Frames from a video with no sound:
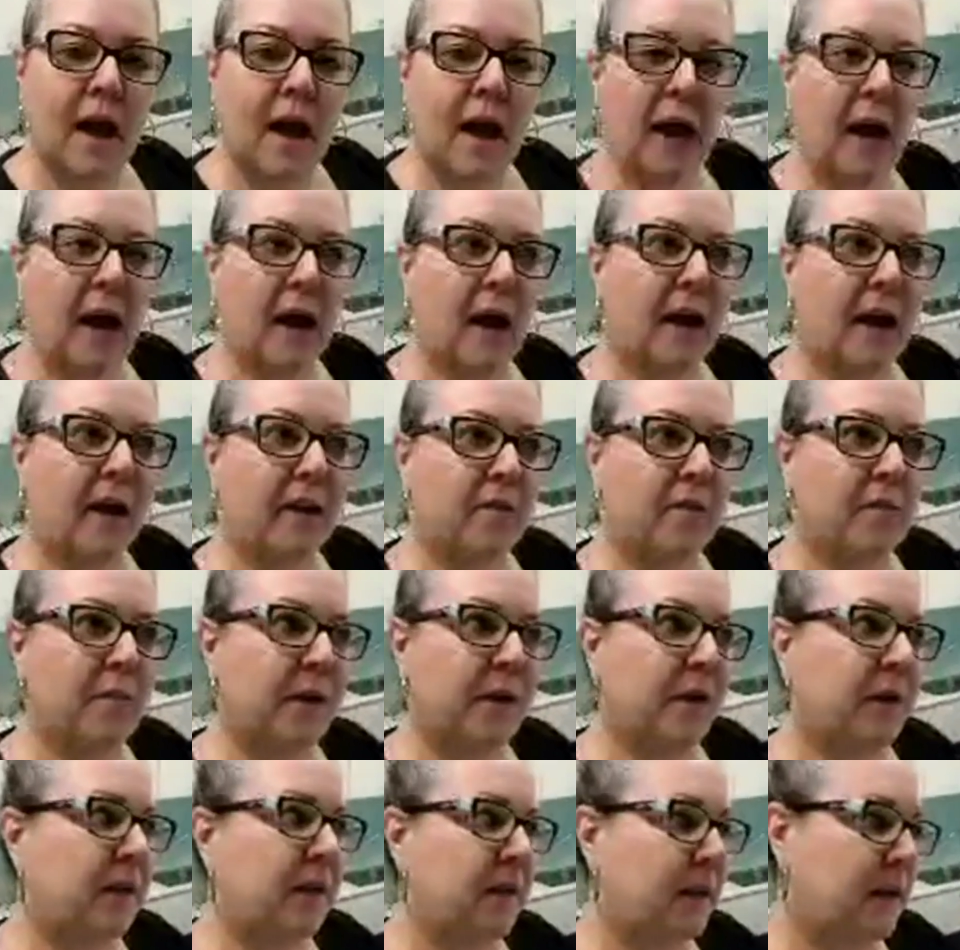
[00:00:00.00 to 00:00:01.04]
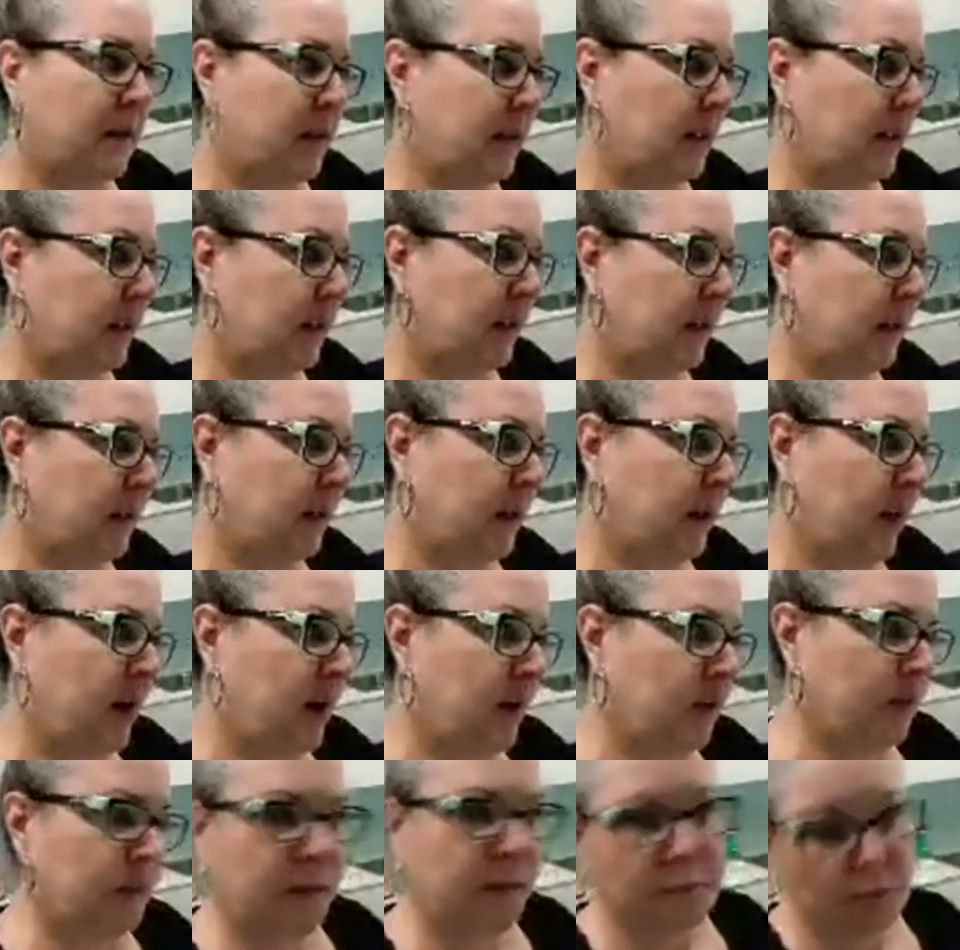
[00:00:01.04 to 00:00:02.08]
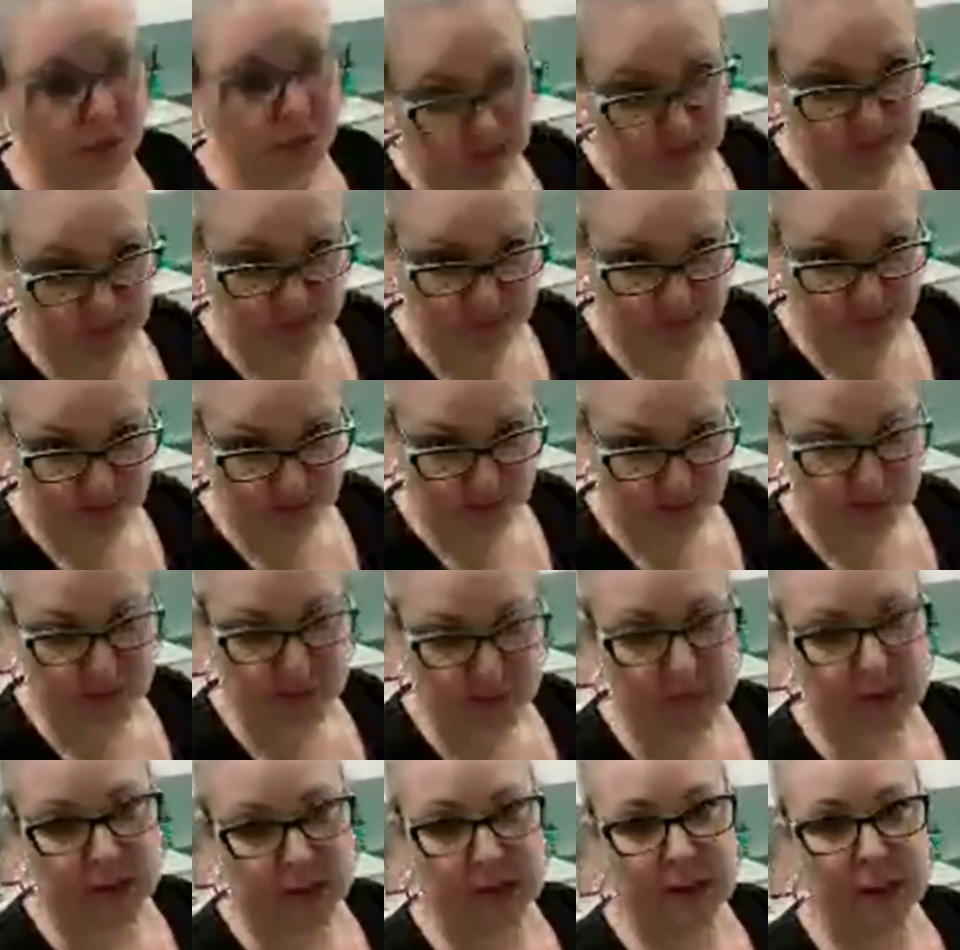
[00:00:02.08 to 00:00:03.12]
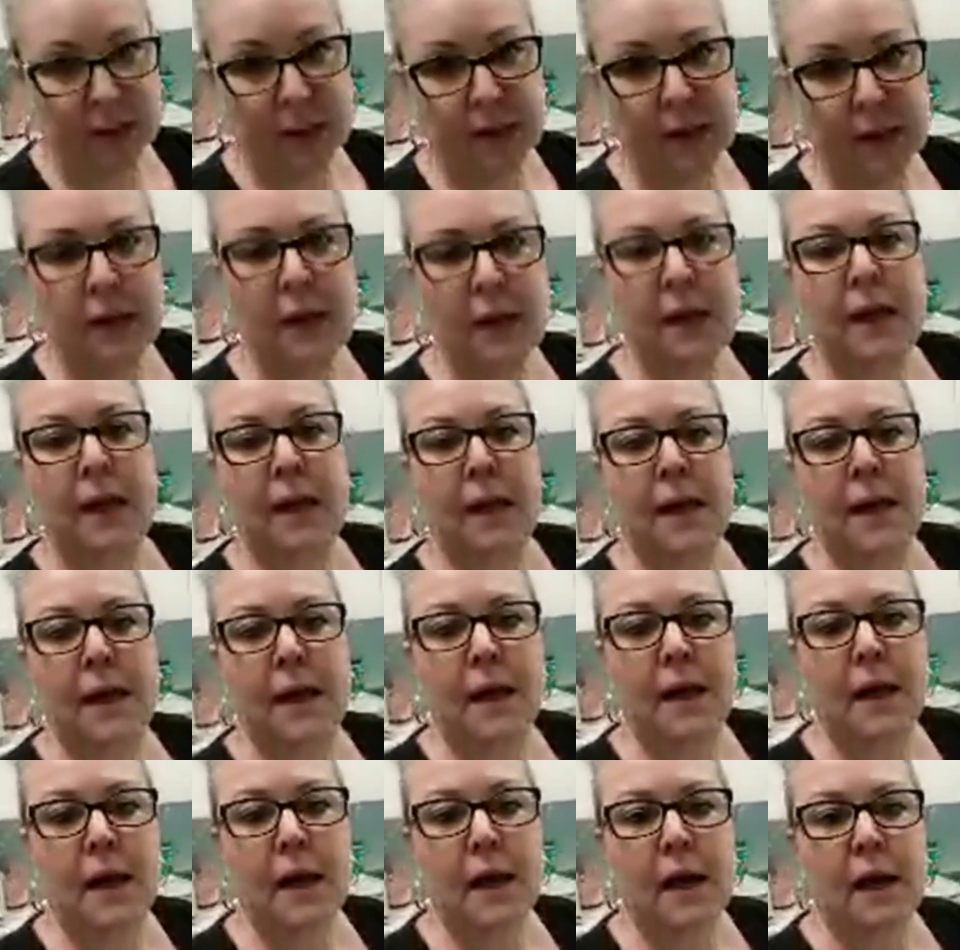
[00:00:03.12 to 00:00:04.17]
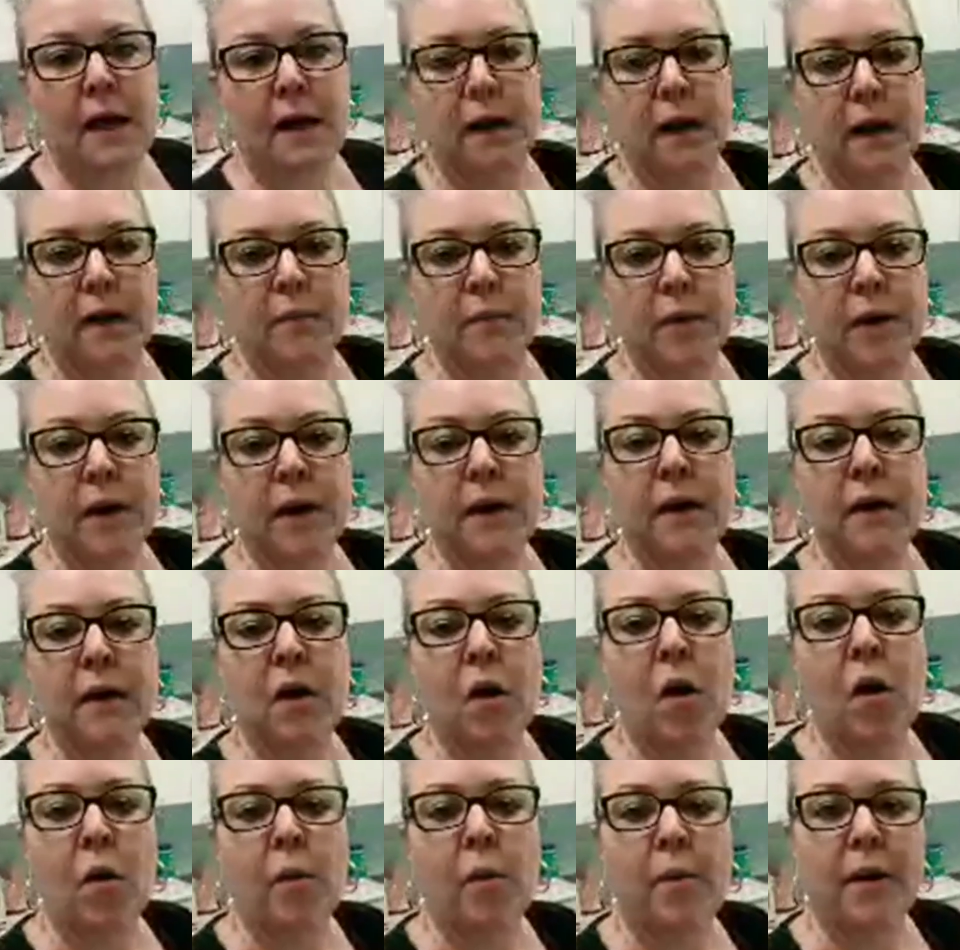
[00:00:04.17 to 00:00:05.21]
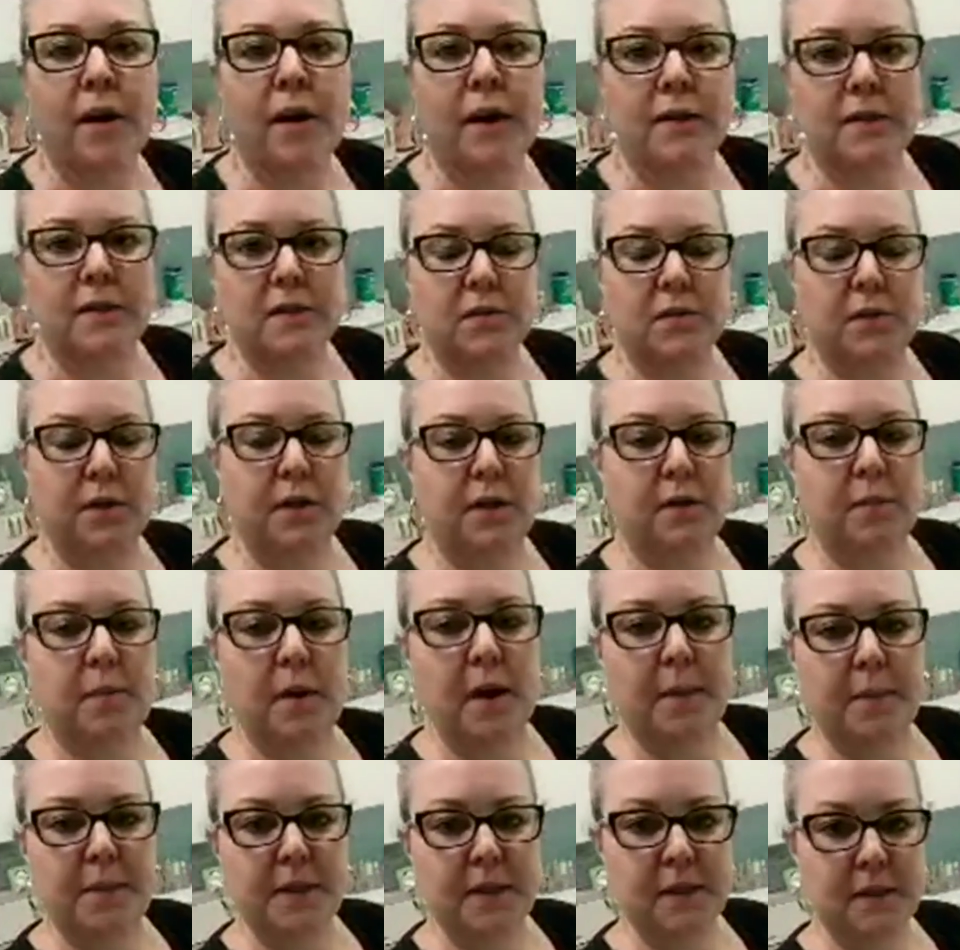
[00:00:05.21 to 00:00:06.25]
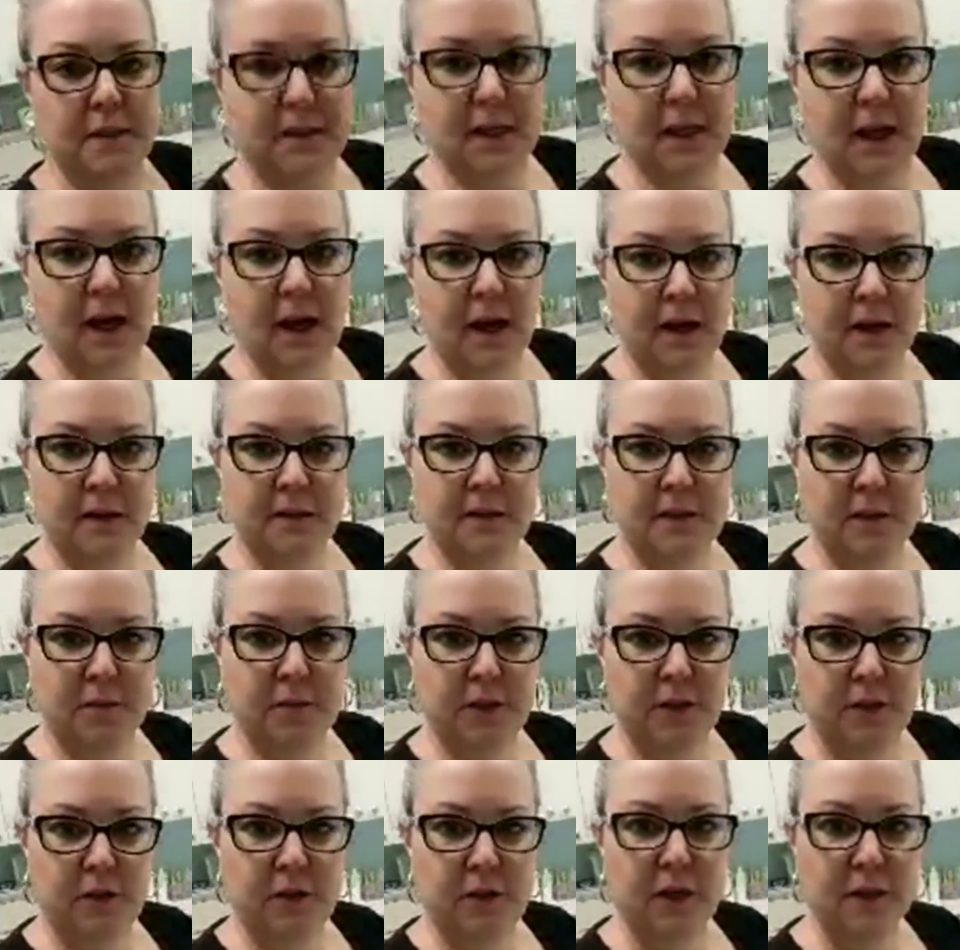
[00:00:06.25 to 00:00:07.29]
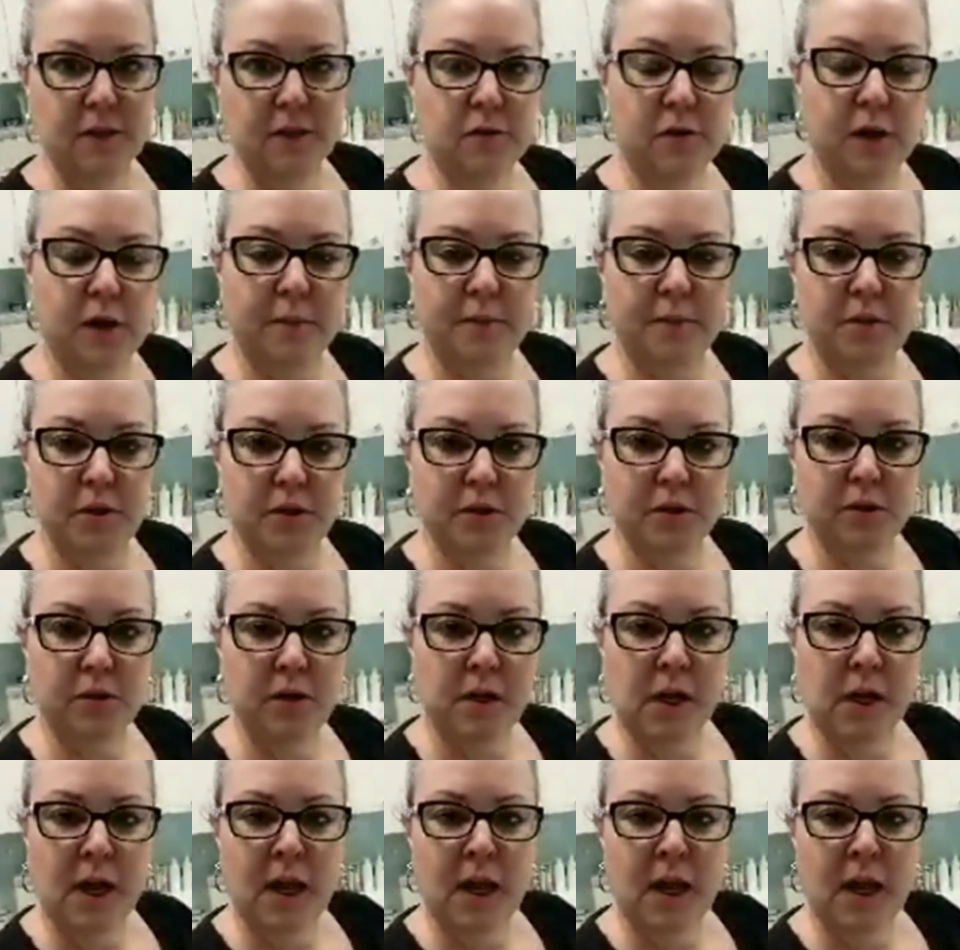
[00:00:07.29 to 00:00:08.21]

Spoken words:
I have been cleaning my brains out all day and I'm ready to go home, but I just wanted to pop in and say hi and see what you guys are up to,